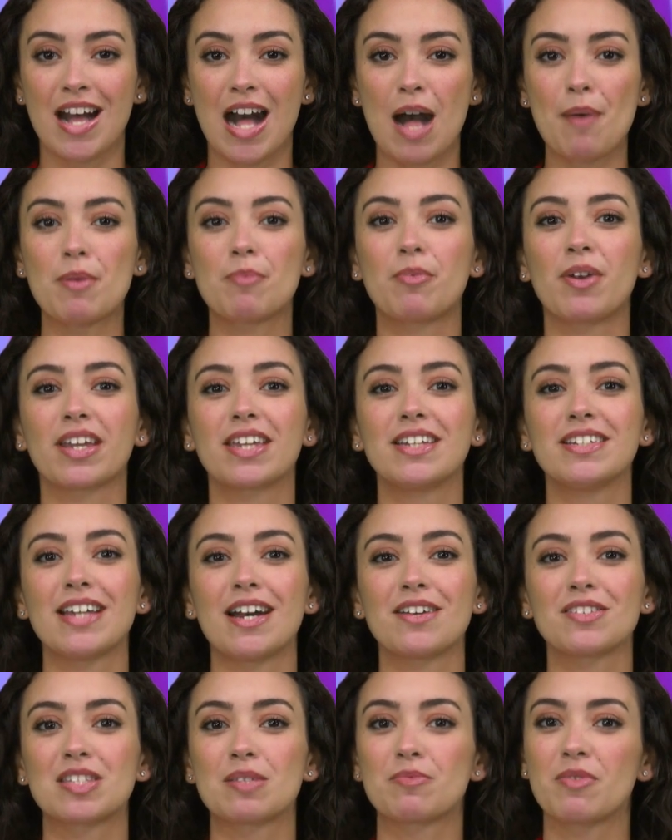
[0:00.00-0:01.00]
I'll be breaking
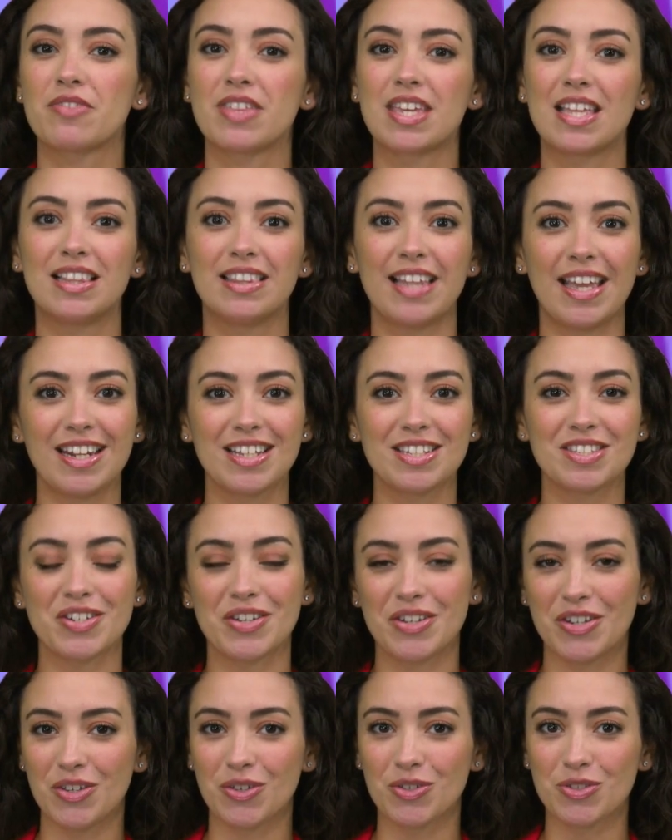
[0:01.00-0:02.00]
down some of the
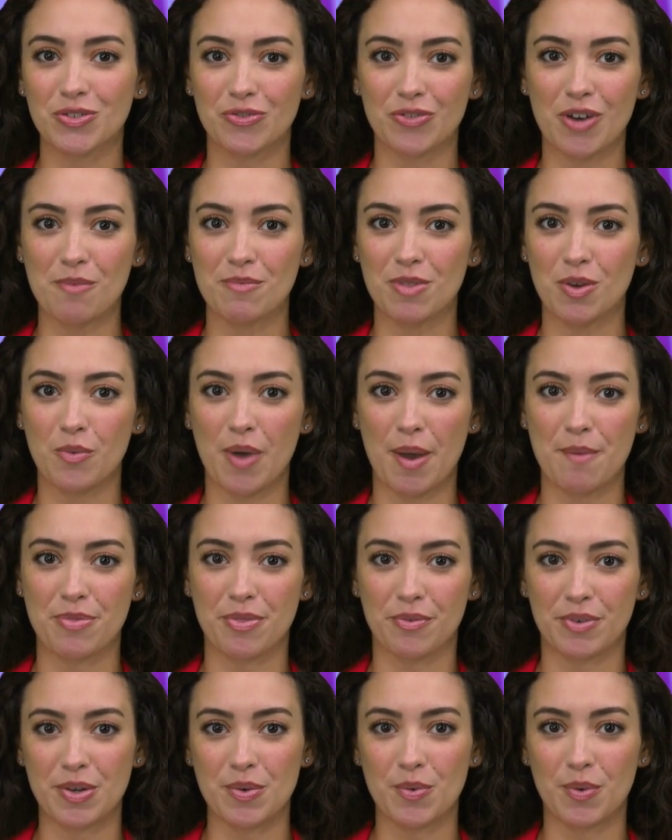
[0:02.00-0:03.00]
latest news from the
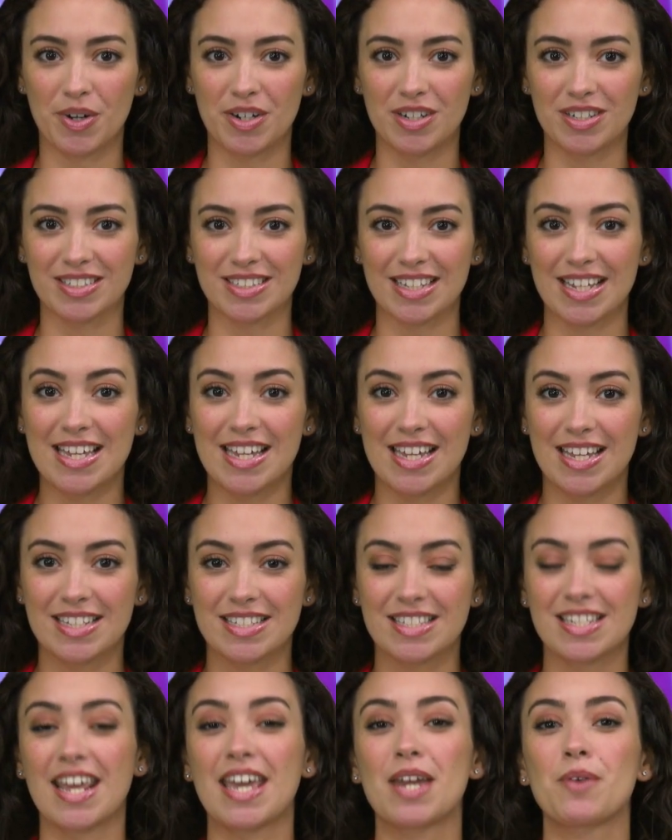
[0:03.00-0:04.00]
Web3 world.
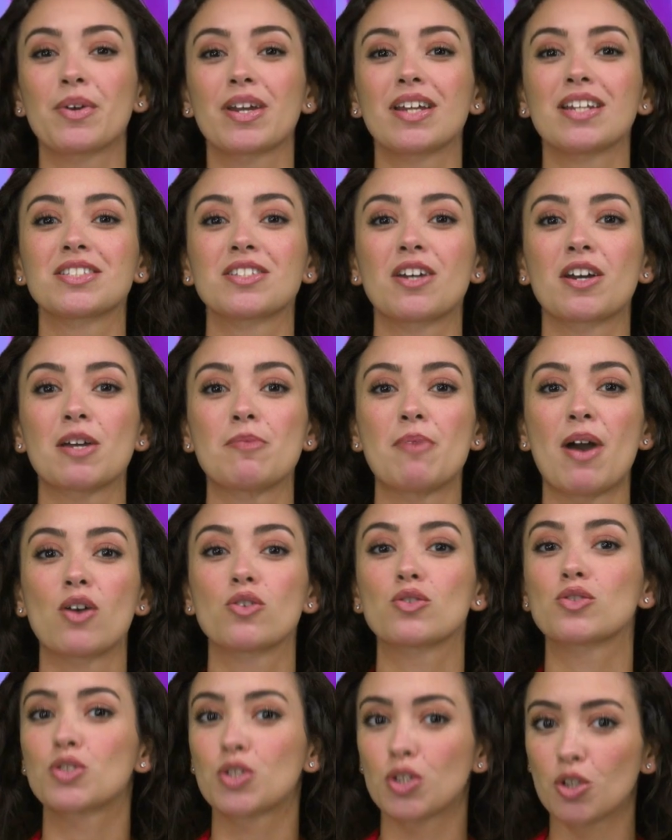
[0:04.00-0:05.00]
Today we're going to talk
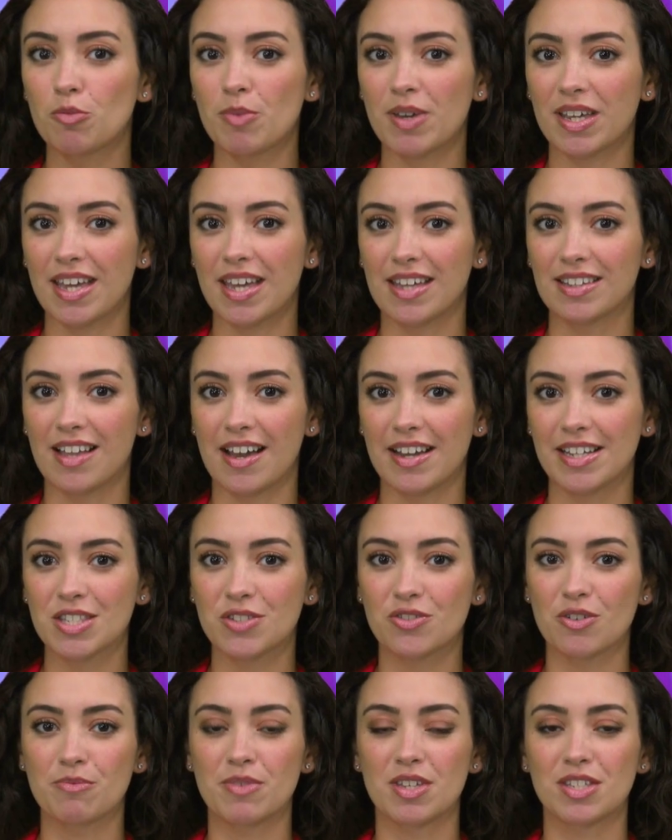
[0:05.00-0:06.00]
about two big
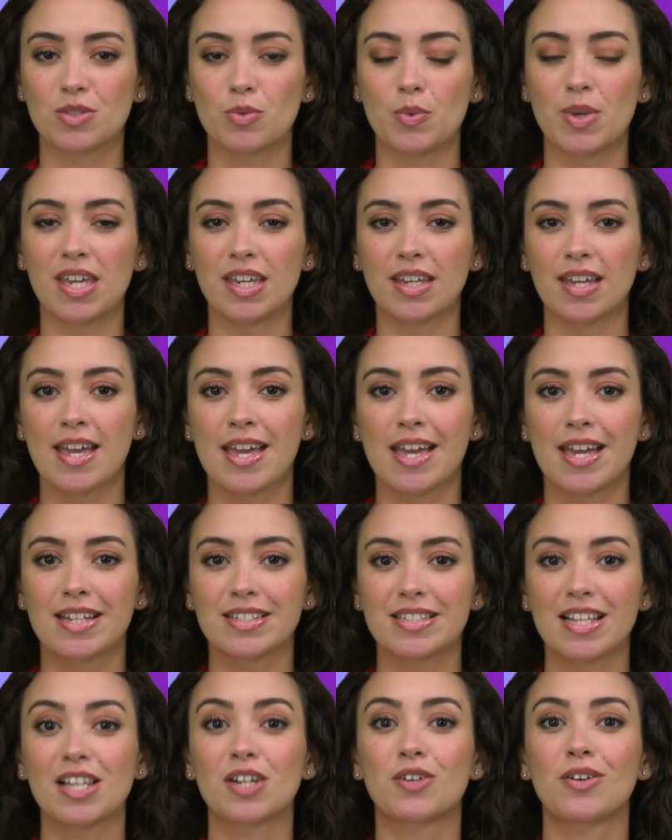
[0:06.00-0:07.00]
headlines from this week,
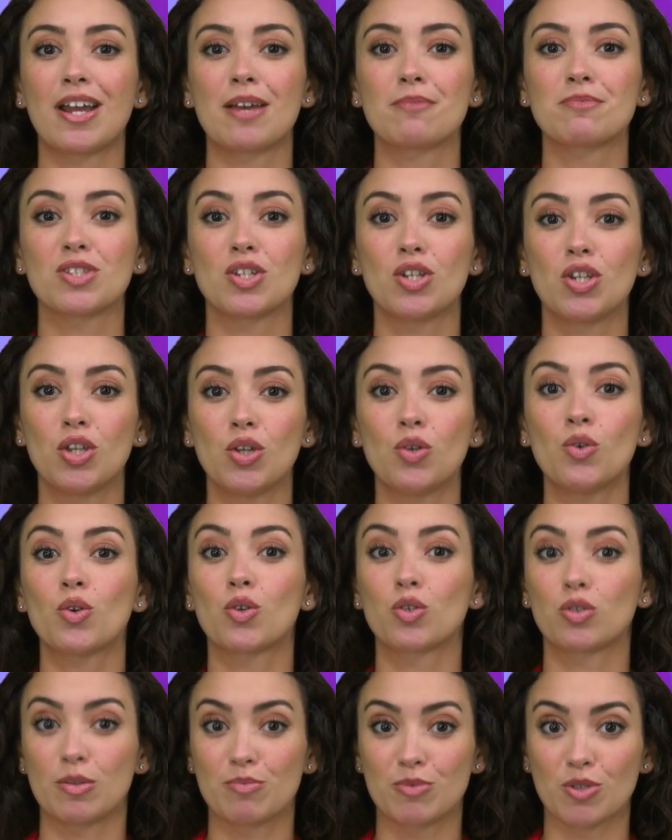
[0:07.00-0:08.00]
Telegram's new
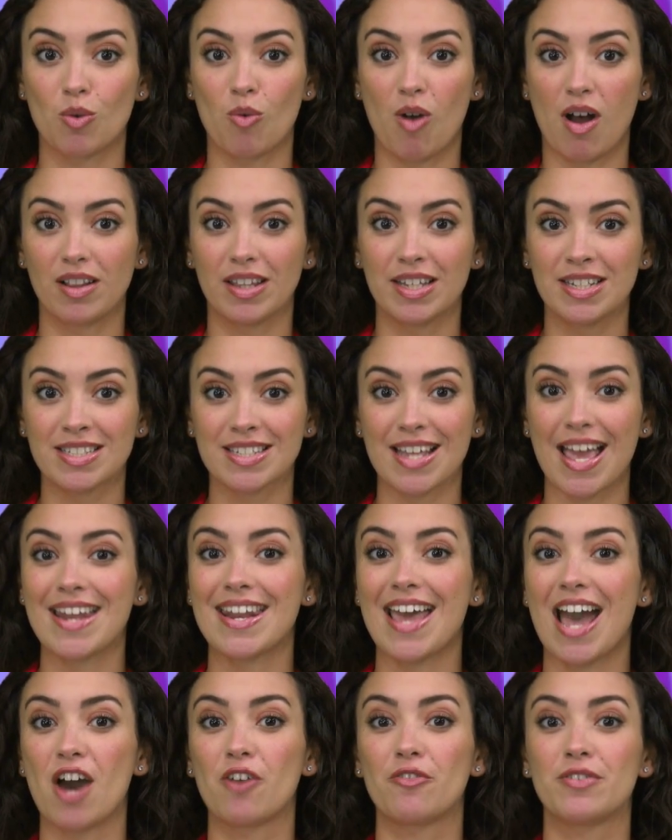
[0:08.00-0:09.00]
crypto wallet
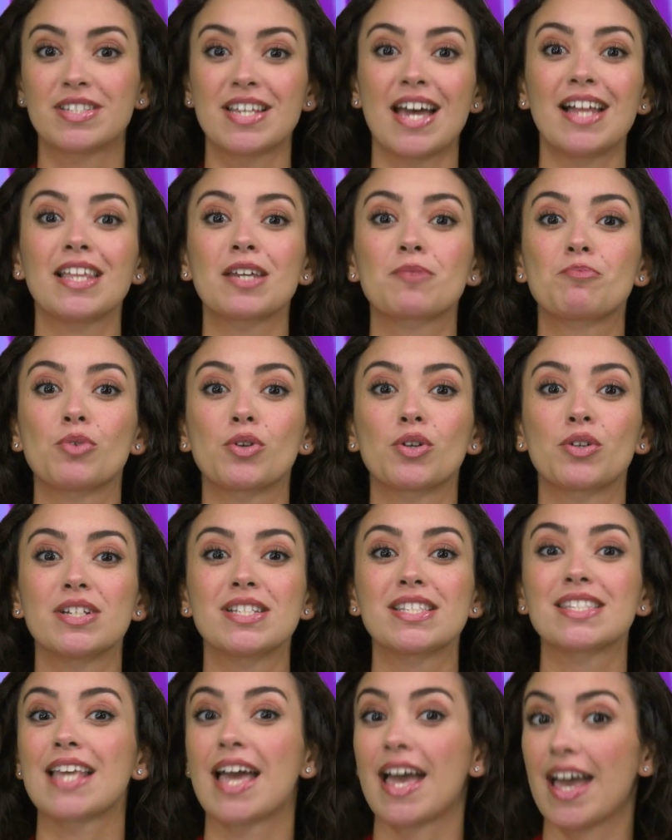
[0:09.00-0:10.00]
and how Vitalik
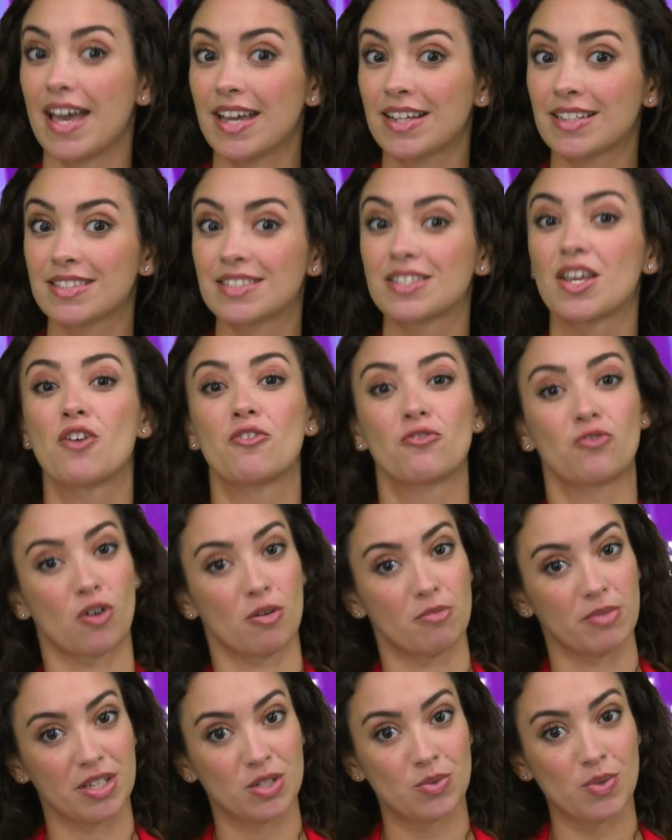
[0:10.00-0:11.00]
Buterin's X,
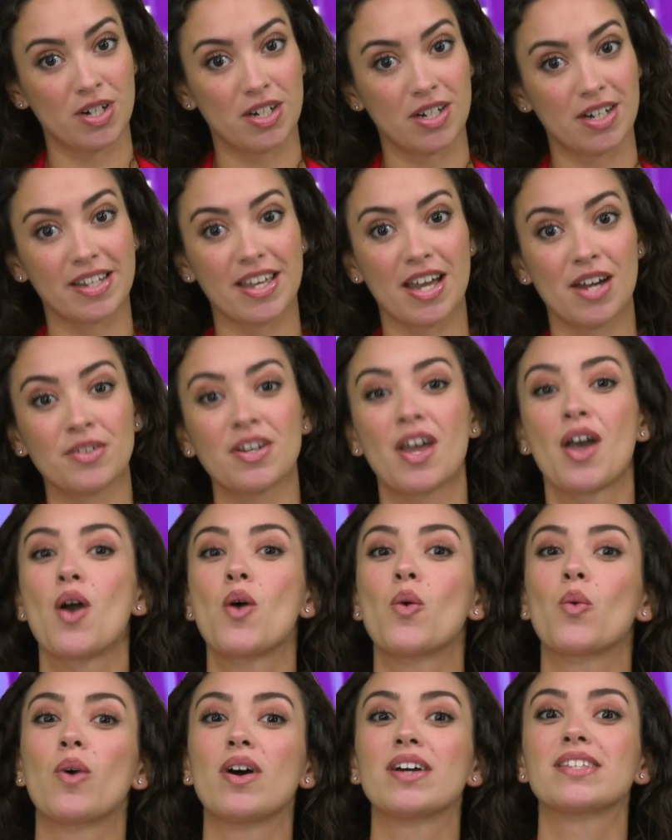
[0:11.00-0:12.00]
formerly Twitter account,
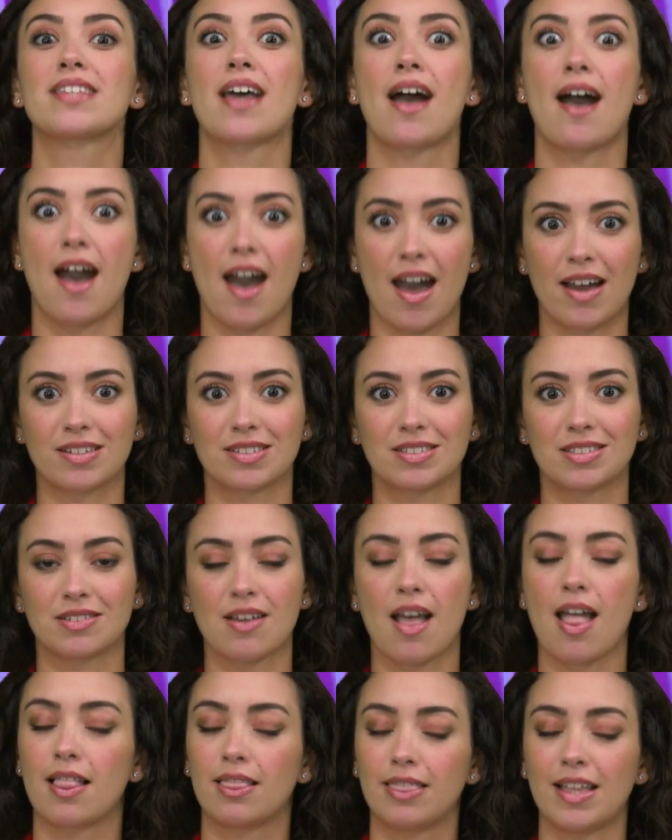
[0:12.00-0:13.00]
was hacked.
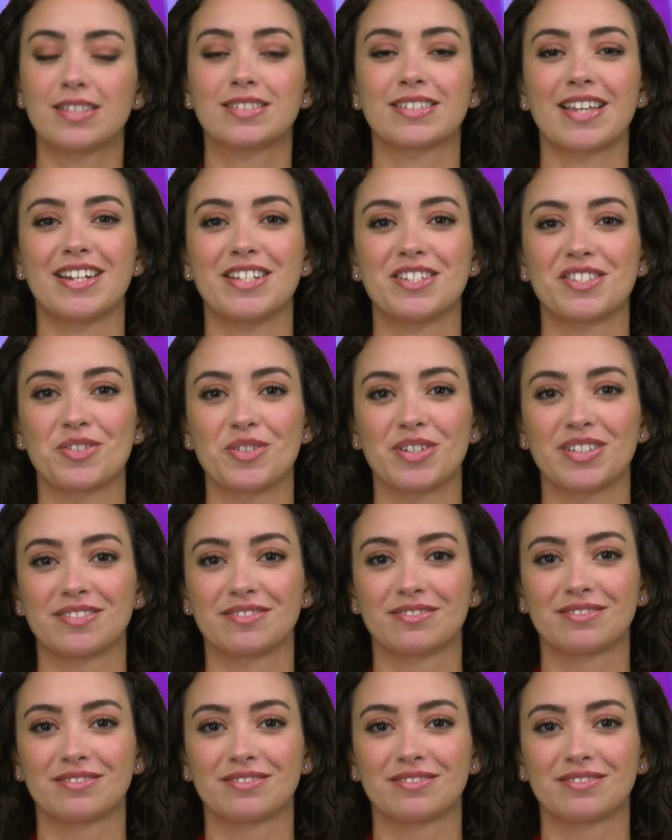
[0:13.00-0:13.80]
Let's get into it.